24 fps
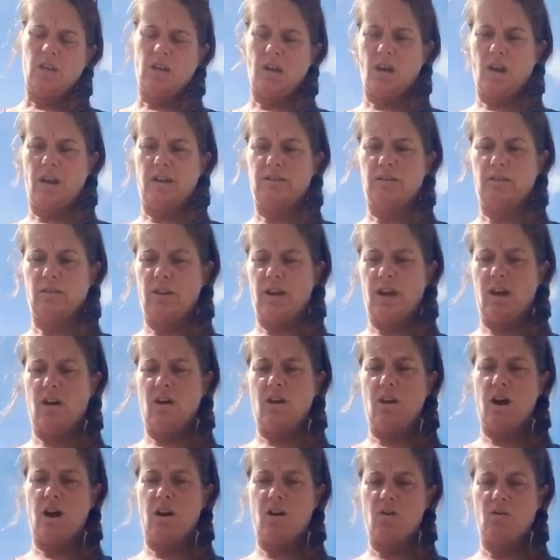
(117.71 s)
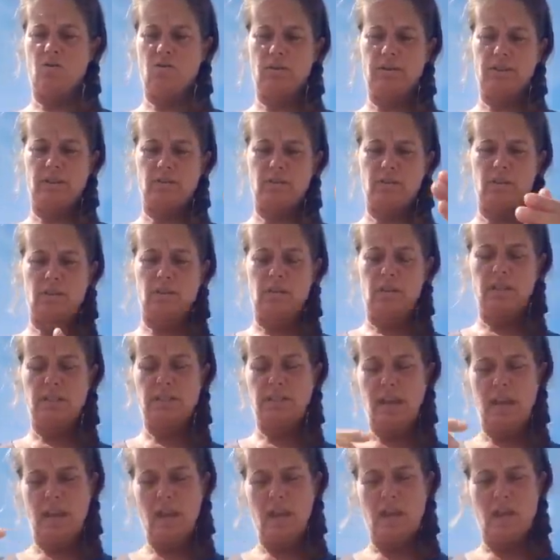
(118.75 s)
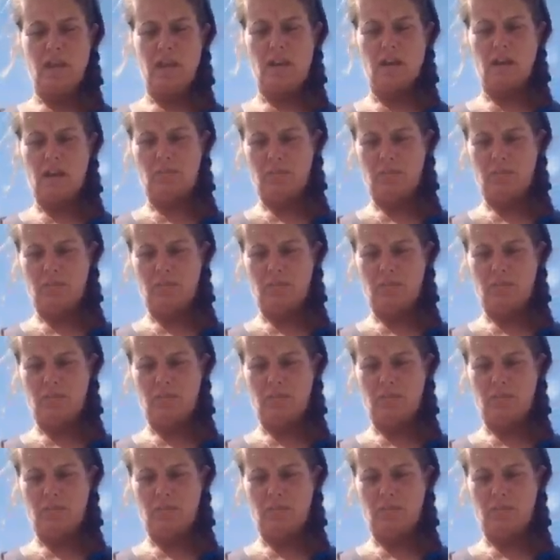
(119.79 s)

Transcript: Alright, so now I hold this in this hand,